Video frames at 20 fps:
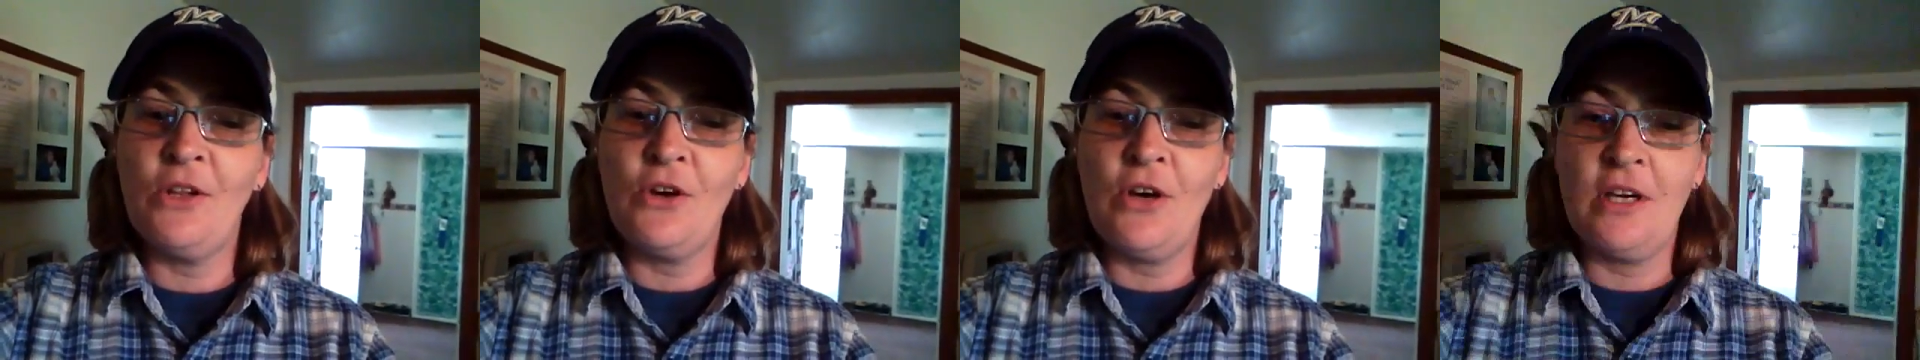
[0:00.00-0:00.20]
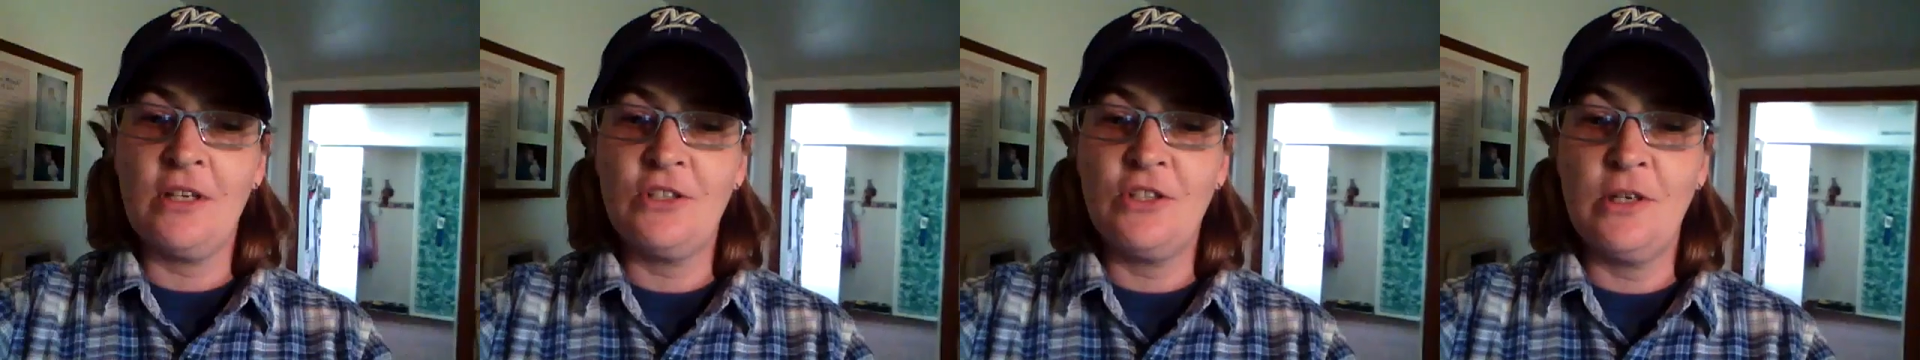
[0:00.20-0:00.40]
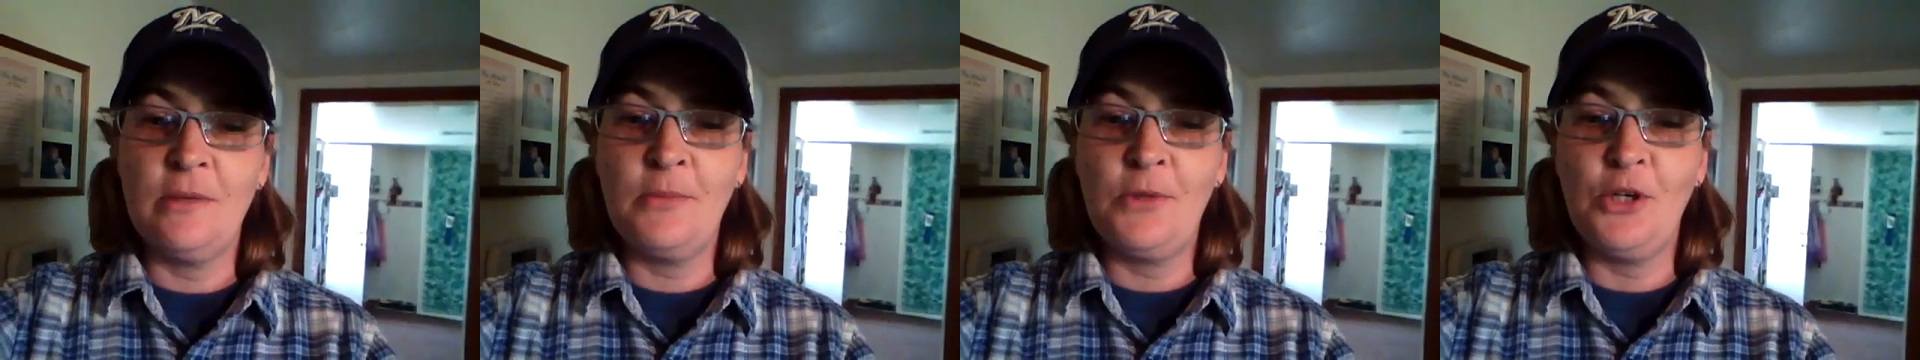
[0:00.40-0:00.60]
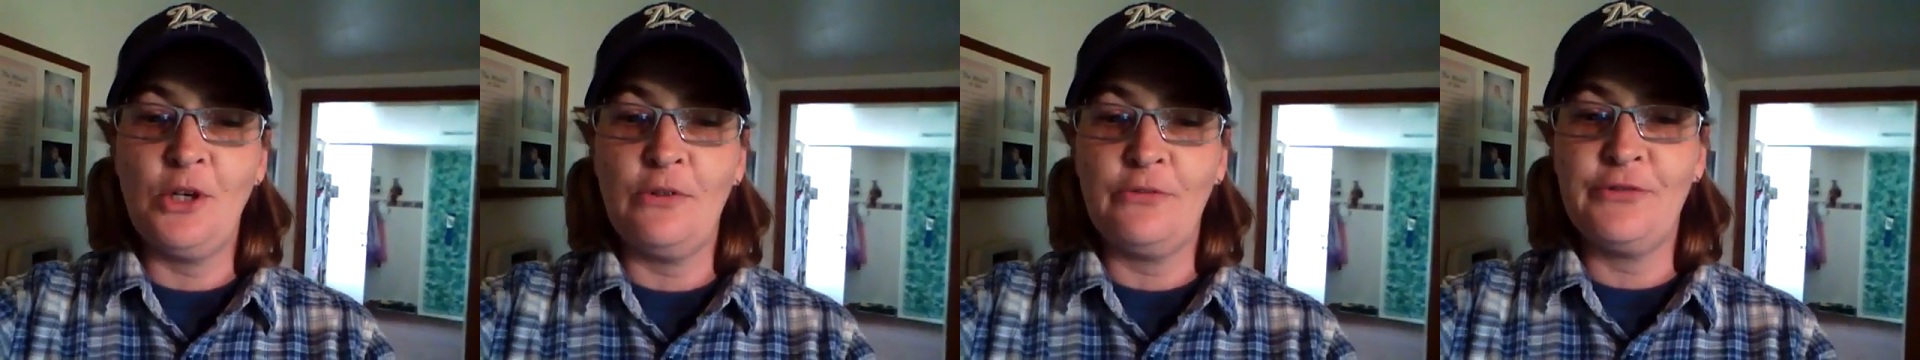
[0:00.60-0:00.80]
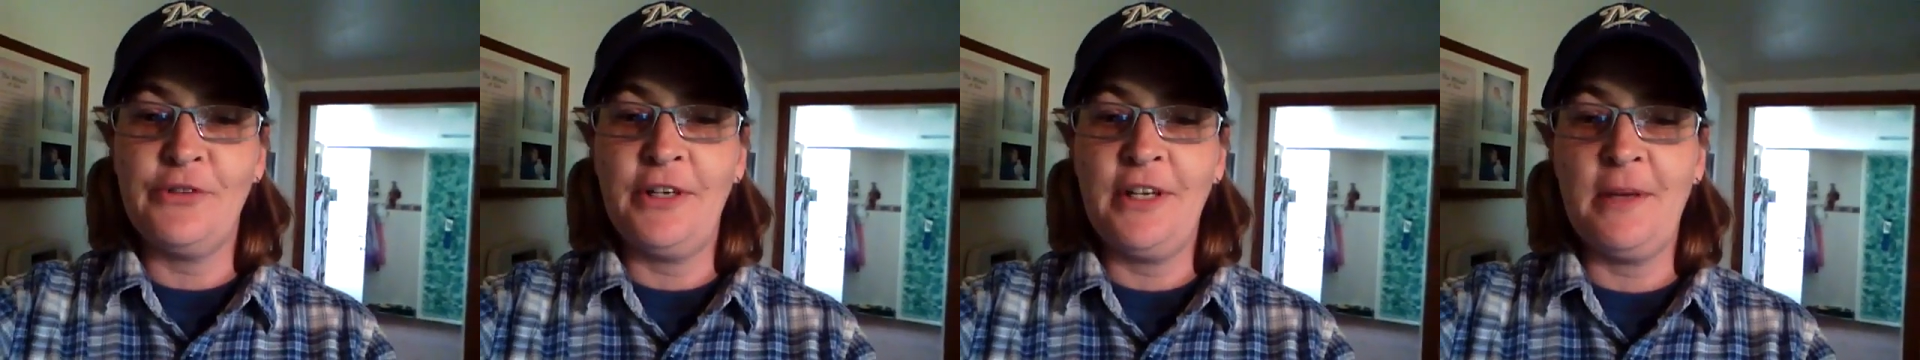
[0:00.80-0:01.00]
long-term
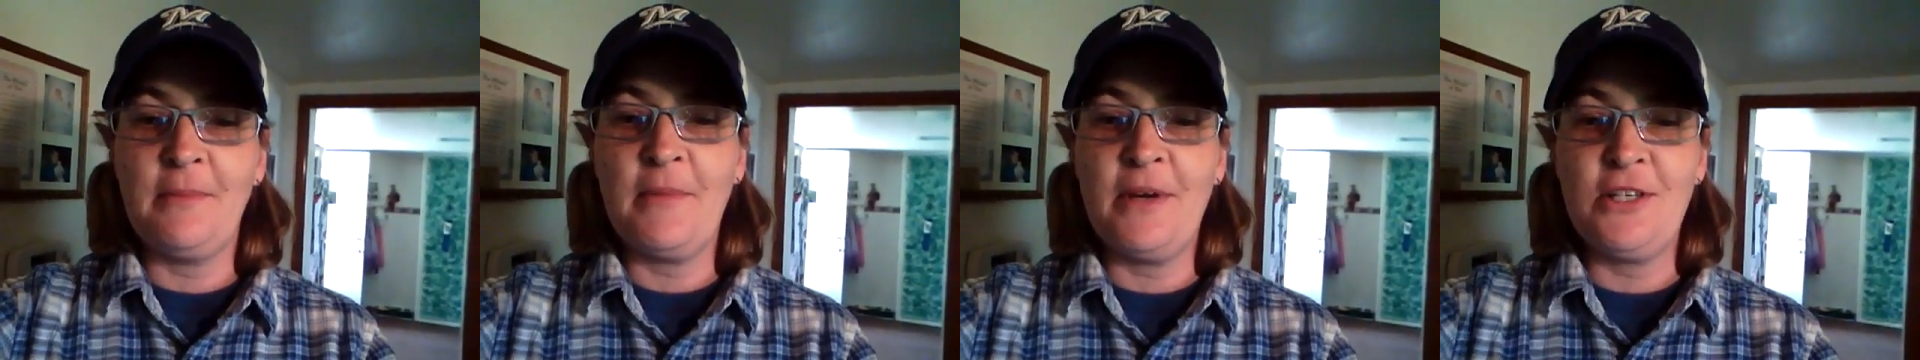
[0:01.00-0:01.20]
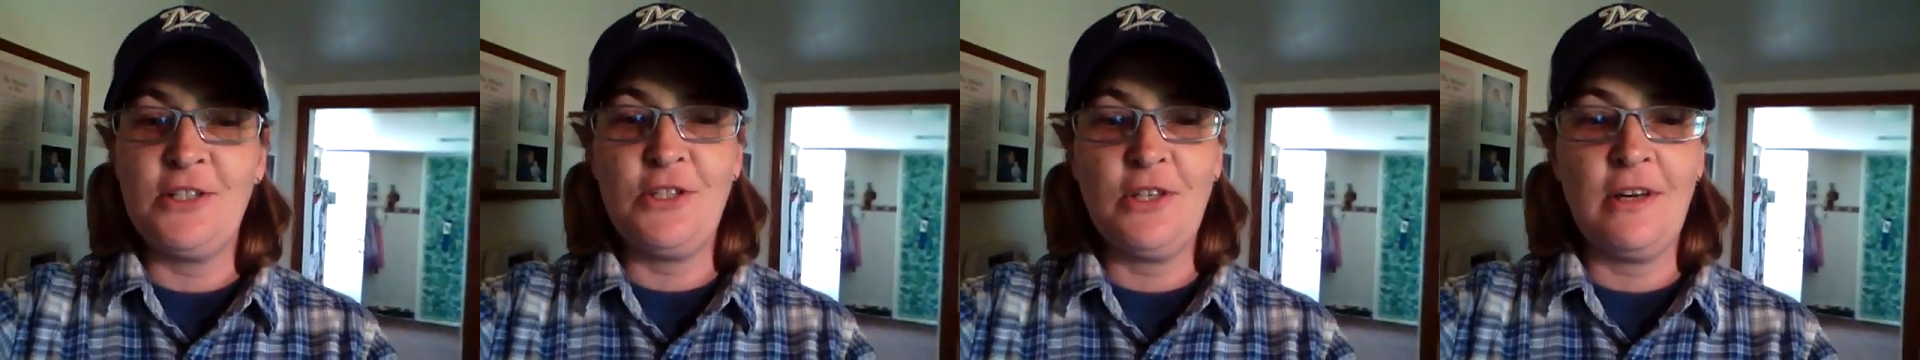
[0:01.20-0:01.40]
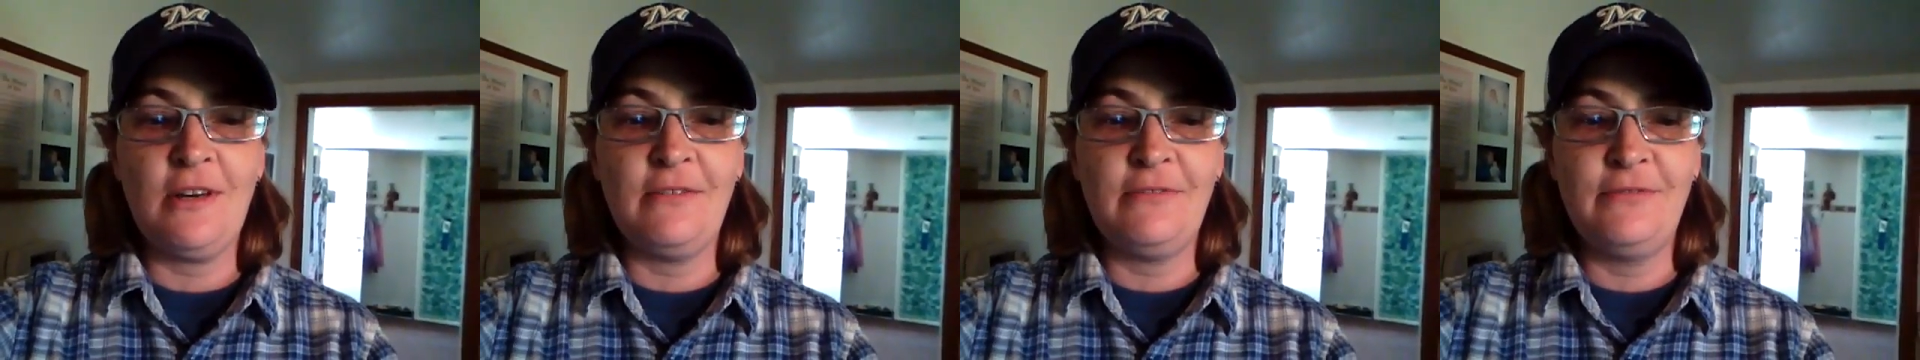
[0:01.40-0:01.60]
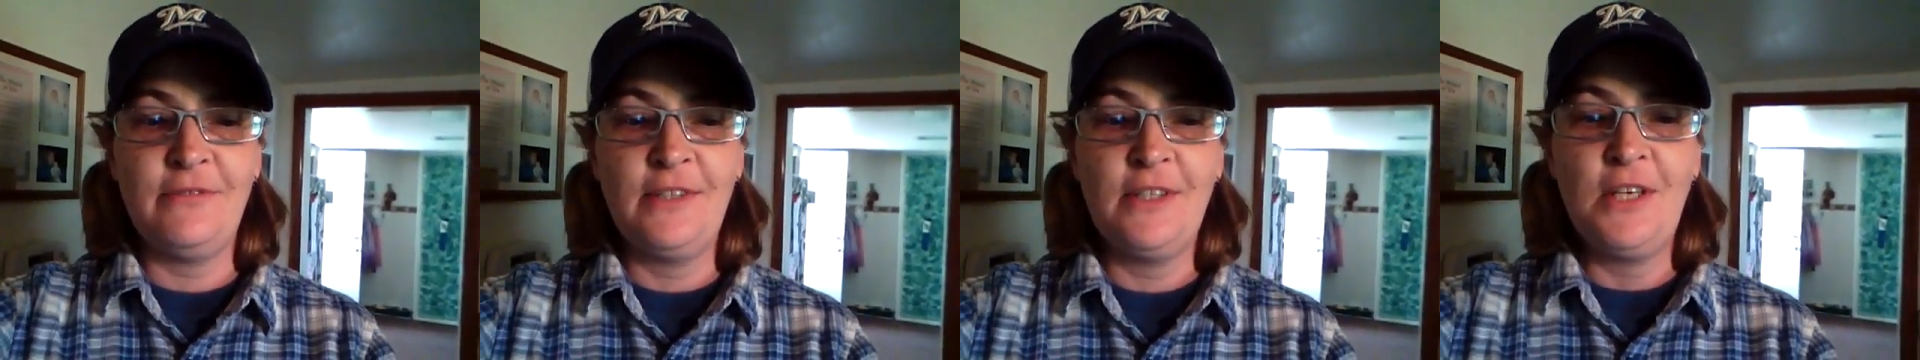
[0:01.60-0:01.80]
girlfriend and myself.